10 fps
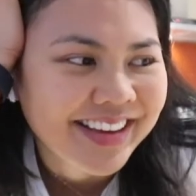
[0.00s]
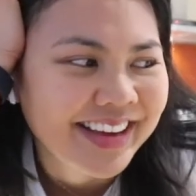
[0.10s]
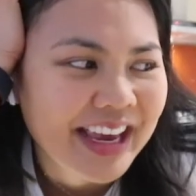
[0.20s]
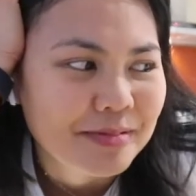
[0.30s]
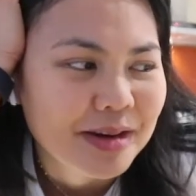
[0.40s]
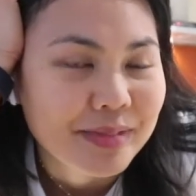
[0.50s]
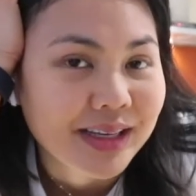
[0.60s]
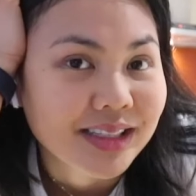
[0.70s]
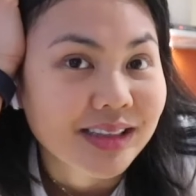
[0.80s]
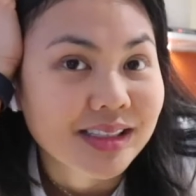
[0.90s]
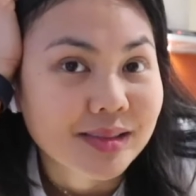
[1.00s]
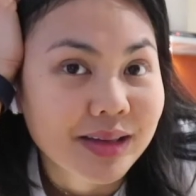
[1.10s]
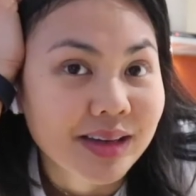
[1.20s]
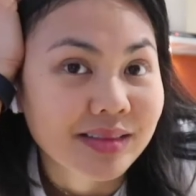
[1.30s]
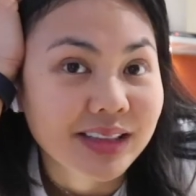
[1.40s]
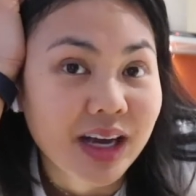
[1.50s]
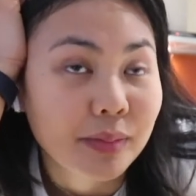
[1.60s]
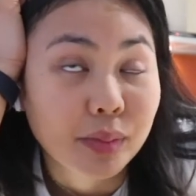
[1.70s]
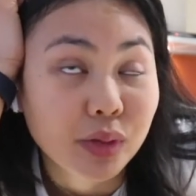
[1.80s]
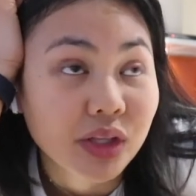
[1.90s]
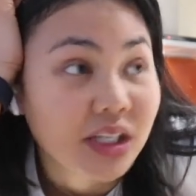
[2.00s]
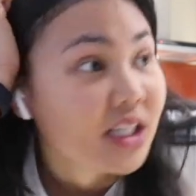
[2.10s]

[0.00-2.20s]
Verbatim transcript: Keeping it basic this week, I really can't be bothered.